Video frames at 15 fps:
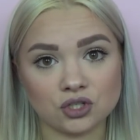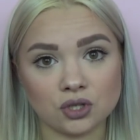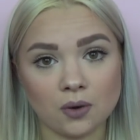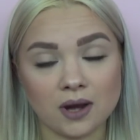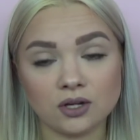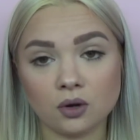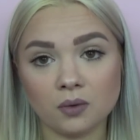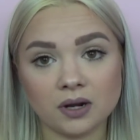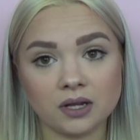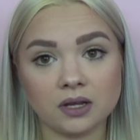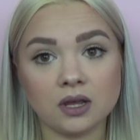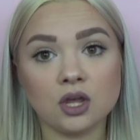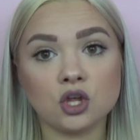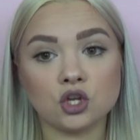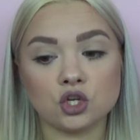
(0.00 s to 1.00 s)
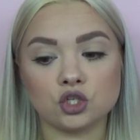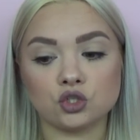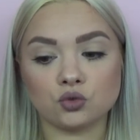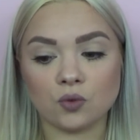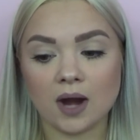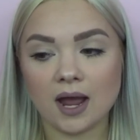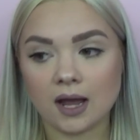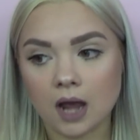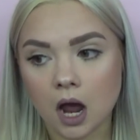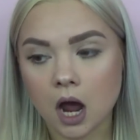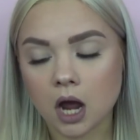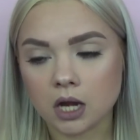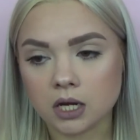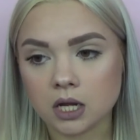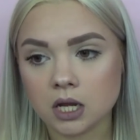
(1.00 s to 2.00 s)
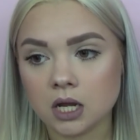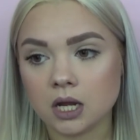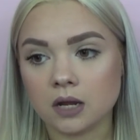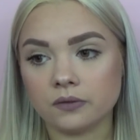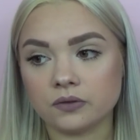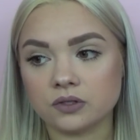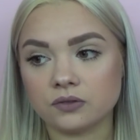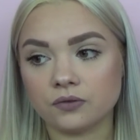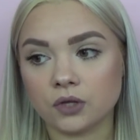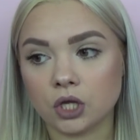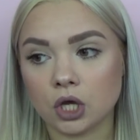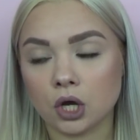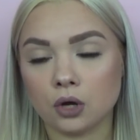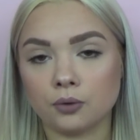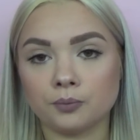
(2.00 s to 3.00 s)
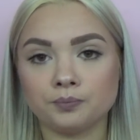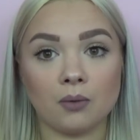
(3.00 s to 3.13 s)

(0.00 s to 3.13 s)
so I don't want to drag on in this video.